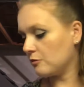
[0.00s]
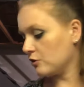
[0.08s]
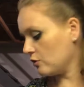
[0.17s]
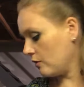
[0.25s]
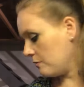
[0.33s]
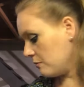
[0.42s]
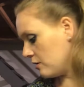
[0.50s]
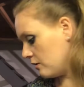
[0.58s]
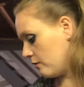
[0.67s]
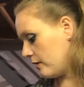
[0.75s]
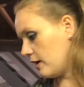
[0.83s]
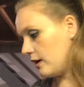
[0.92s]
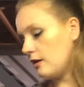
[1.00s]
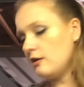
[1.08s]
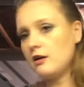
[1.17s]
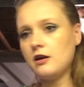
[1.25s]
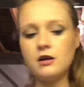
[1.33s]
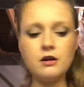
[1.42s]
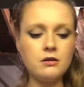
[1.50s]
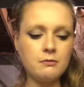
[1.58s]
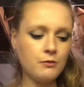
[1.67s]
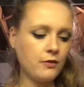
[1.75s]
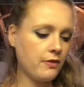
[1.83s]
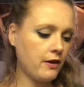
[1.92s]
So I'm gonna go ahead and
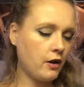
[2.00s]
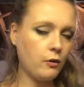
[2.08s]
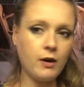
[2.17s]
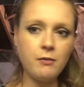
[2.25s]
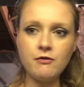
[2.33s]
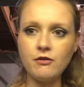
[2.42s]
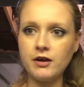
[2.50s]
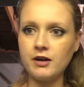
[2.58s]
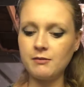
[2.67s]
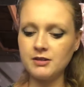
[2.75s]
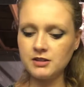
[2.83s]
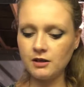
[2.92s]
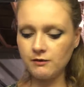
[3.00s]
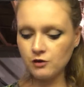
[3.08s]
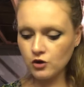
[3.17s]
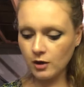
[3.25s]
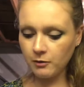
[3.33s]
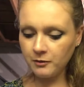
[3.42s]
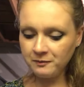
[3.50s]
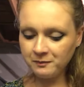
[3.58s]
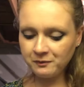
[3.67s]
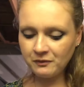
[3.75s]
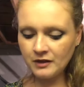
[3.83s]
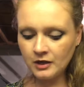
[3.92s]
put that away before I get myself in trouble.
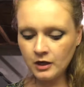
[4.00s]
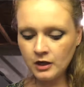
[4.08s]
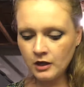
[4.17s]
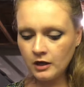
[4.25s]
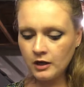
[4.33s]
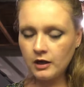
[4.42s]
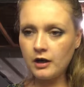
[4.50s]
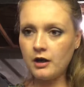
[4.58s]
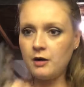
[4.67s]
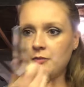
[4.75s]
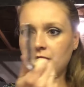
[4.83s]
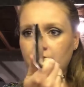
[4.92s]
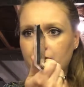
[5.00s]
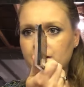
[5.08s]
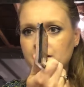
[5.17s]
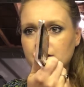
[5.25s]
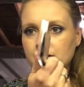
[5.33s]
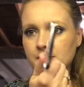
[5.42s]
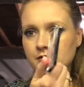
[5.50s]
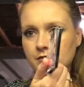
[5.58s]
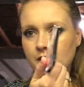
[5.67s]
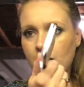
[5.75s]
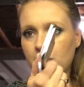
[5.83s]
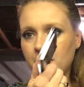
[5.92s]
But yeah, this is
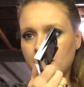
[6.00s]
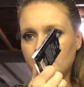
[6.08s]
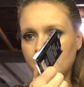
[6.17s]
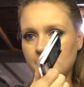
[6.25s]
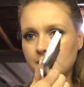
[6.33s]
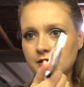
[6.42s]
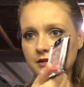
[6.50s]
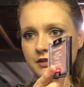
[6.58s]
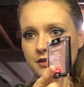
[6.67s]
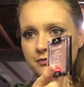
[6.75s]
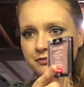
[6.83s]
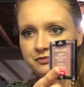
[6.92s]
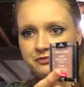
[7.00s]
how big it is.